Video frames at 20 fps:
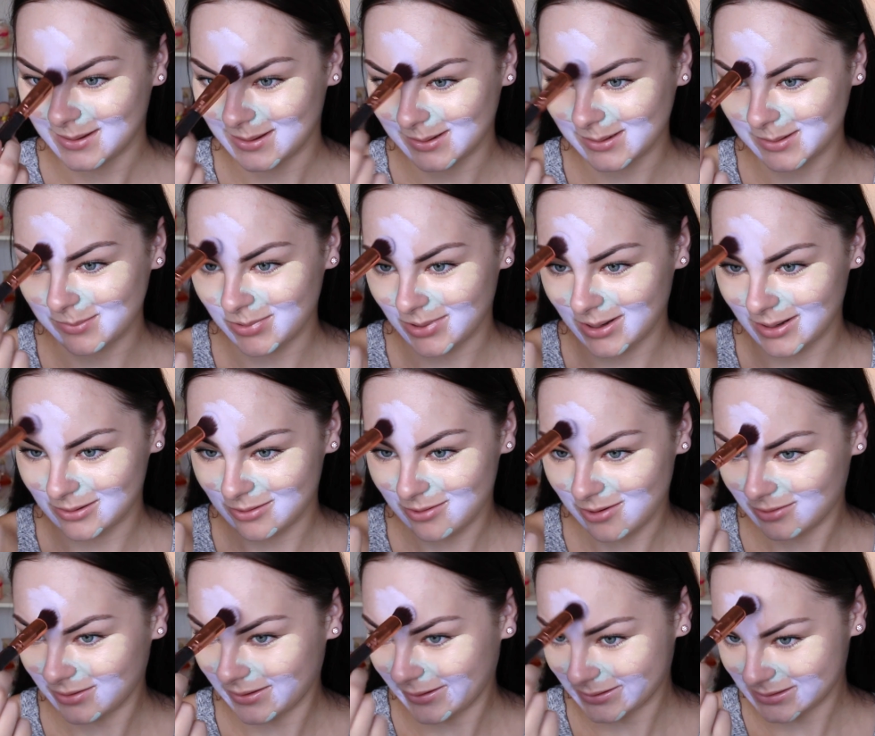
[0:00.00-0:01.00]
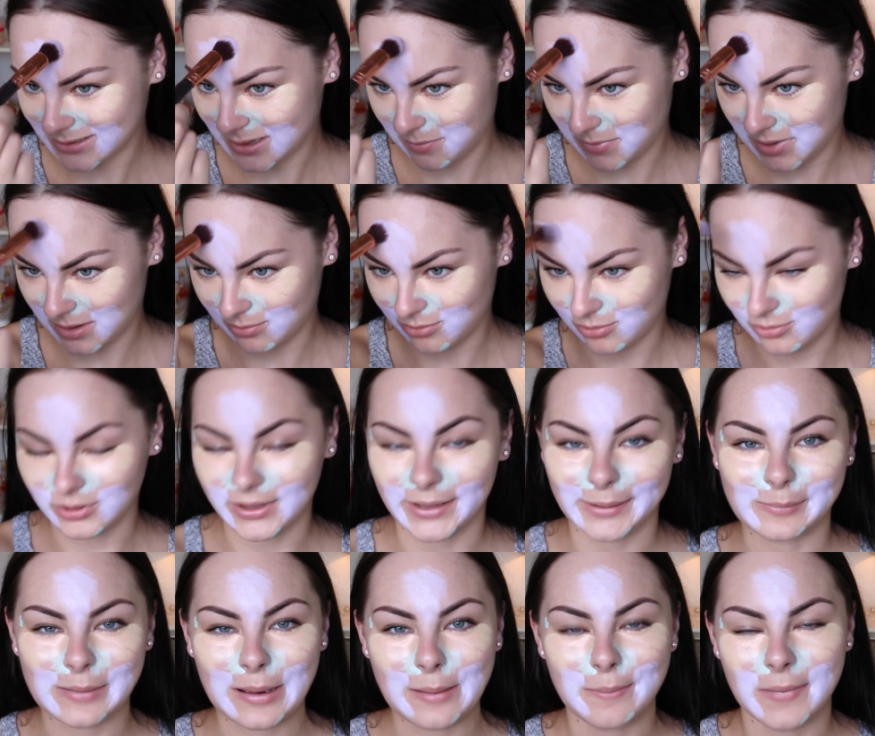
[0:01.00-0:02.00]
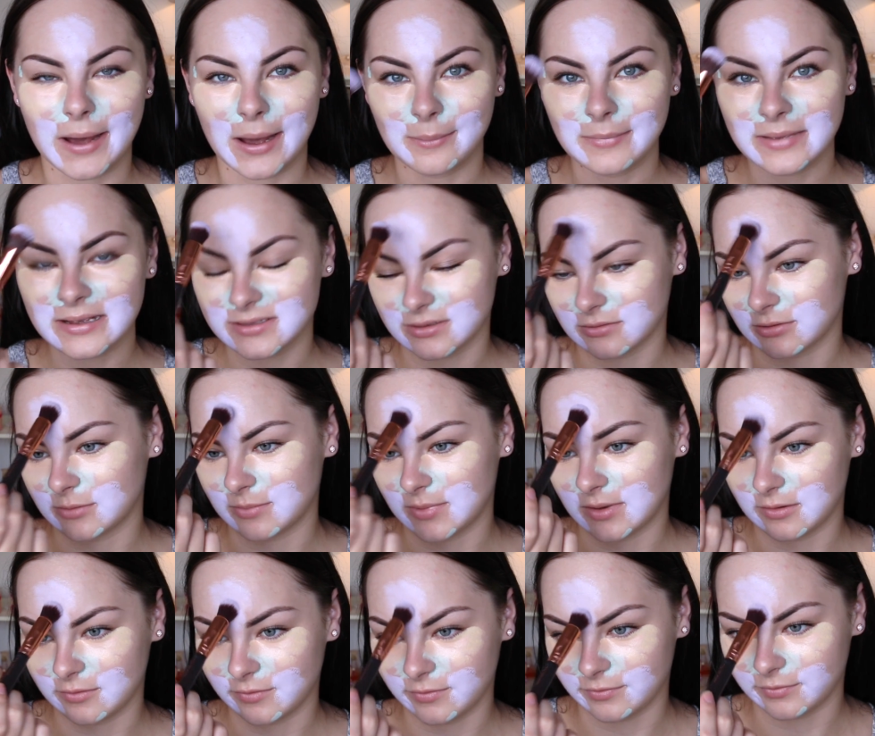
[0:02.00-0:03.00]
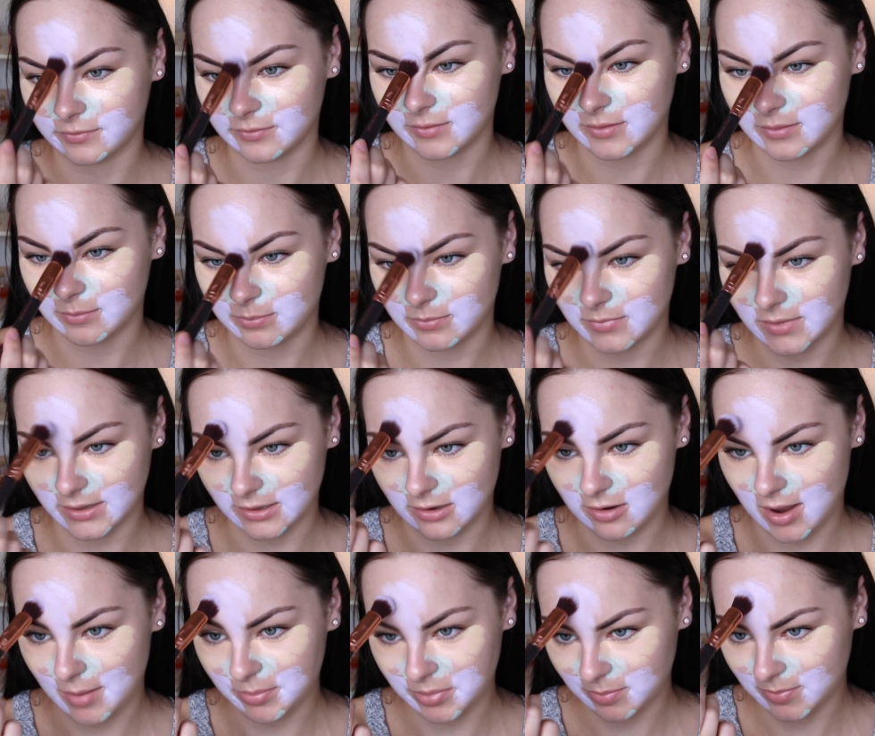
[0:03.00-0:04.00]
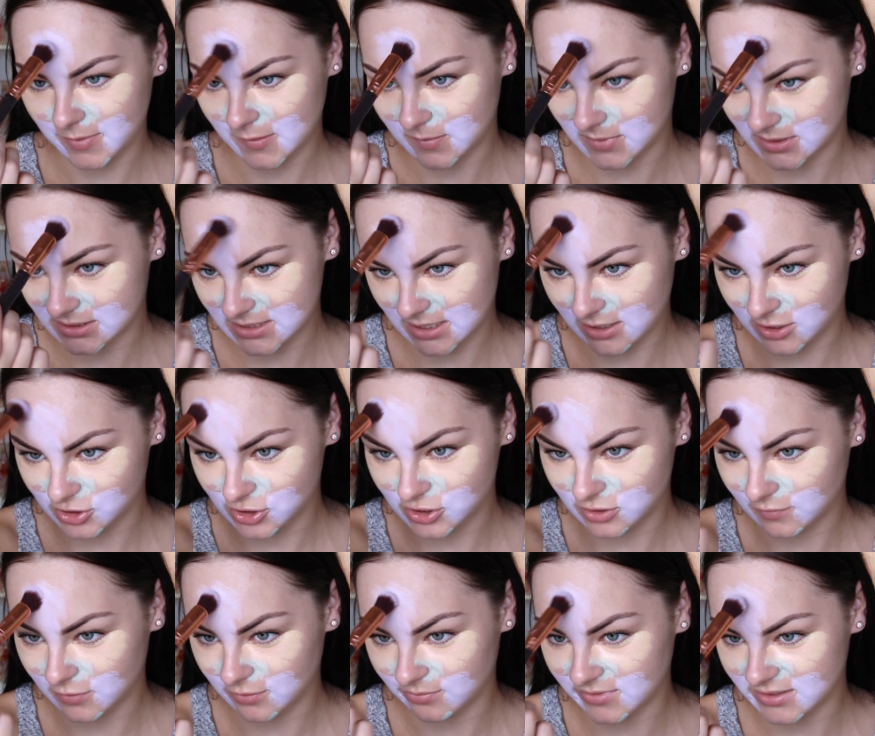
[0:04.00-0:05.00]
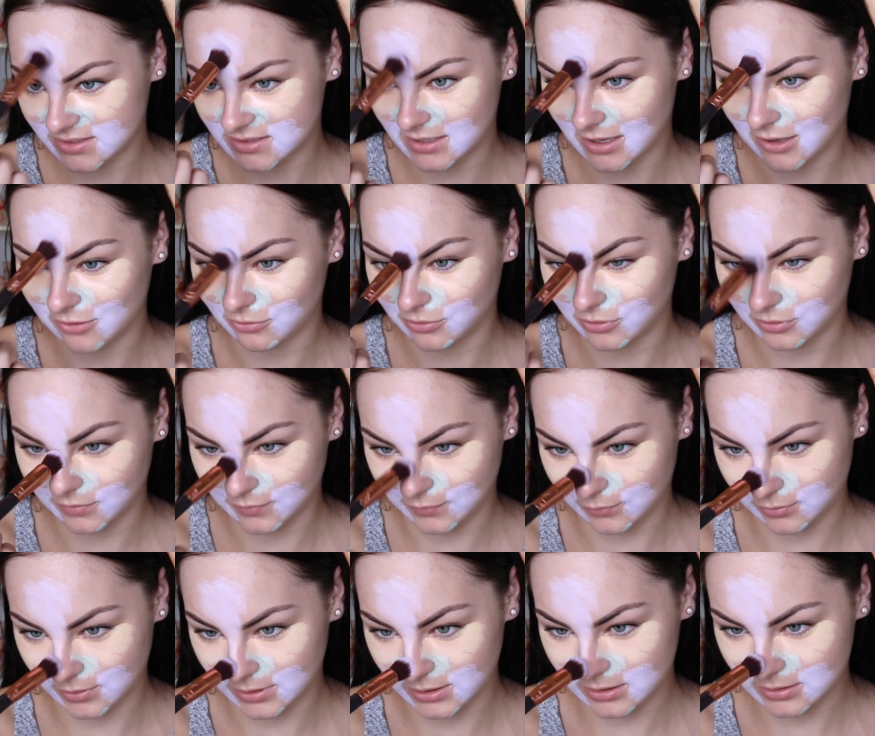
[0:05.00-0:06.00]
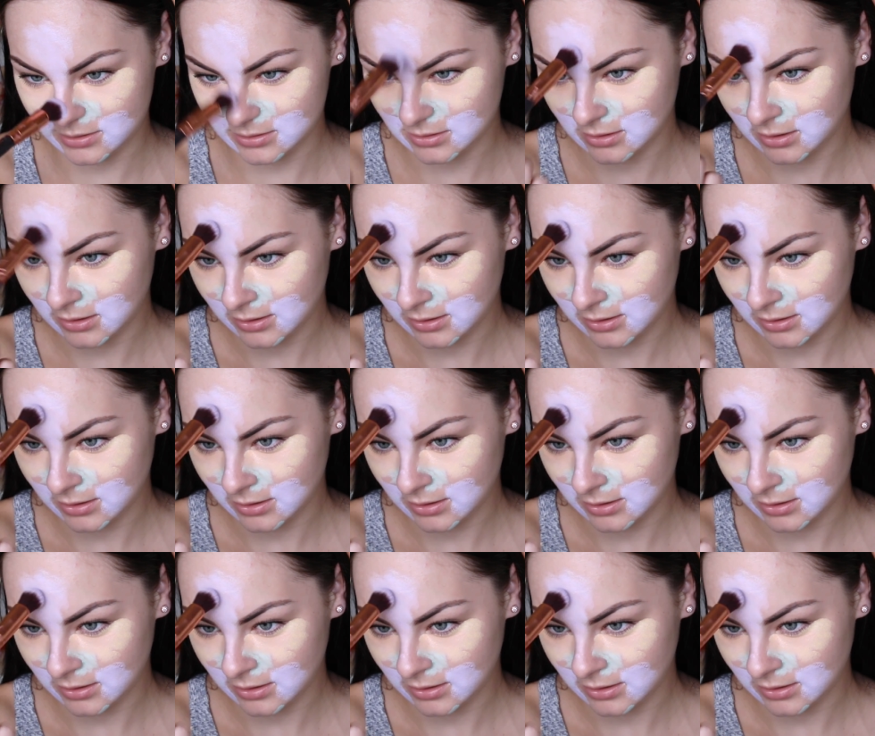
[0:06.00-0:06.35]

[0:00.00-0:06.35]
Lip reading: But I know like some people, like my mum has got a bit of like hyperpigmentation from the sun on her forehead.